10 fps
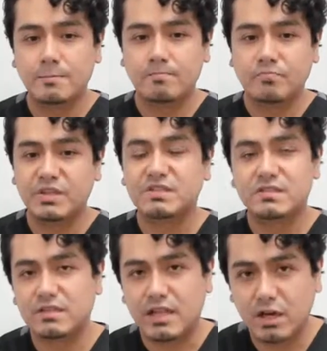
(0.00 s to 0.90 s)
this
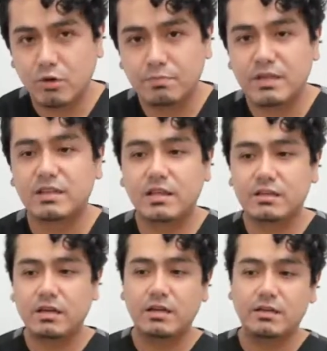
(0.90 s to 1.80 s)
isn't helping. And they
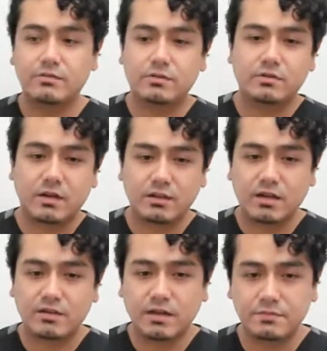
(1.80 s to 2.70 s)
a lot
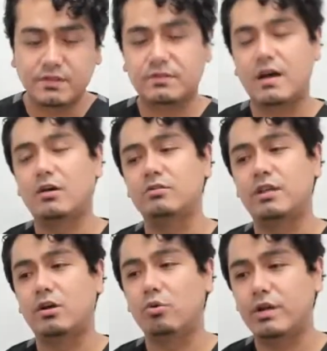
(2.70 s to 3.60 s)
of times they
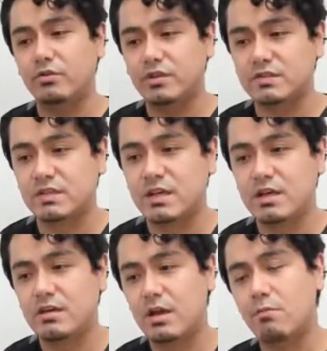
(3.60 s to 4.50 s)
go down this
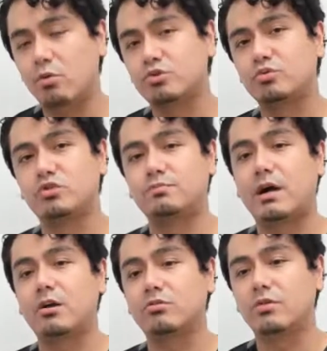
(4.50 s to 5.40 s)
emotional
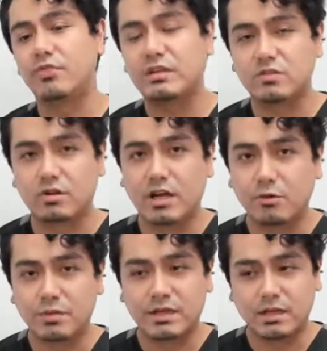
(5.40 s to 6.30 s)
spiral of things aren't
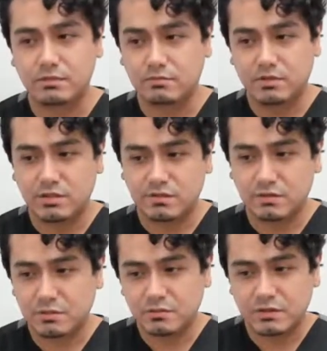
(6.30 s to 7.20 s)
helping. And
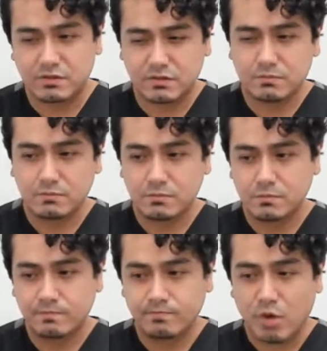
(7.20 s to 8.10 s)
sometimes
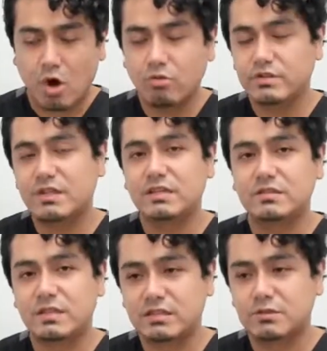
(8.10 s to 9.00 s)
all it takes
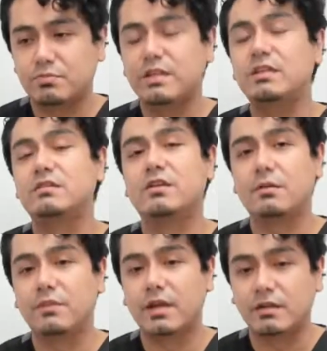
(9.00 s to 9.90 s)
is explaining to
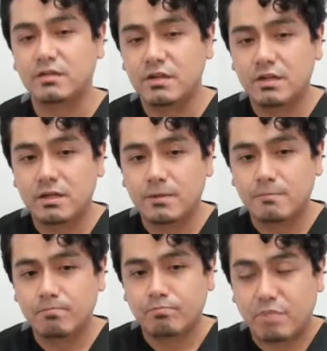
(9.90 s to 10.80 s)
them that
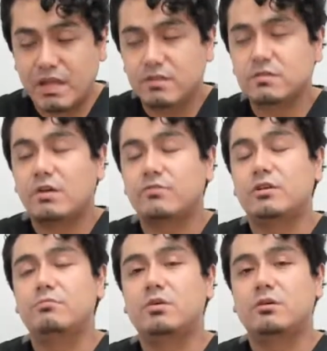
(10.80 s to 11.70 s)
pain is
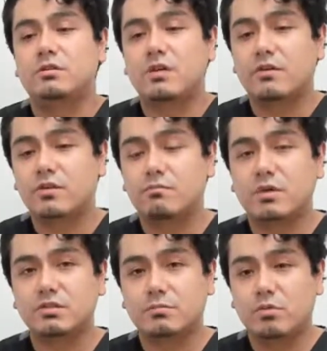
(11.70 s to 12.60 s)
often
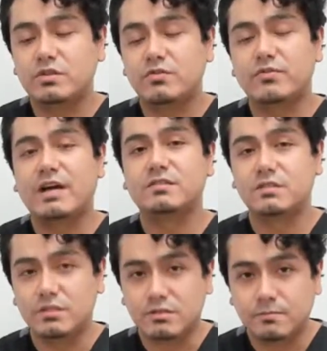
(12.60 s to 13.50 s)

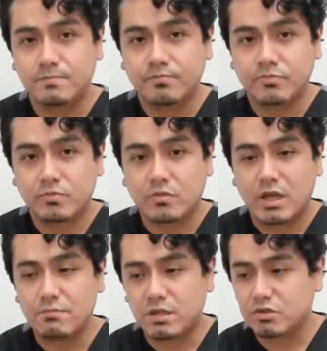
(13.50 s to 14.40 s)
multifaceted,
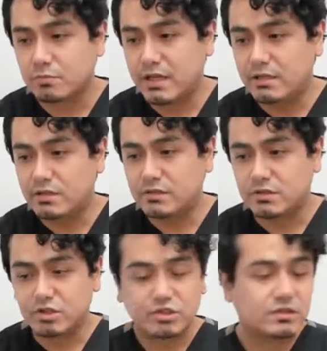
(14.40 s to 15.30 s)
and muscle pain is just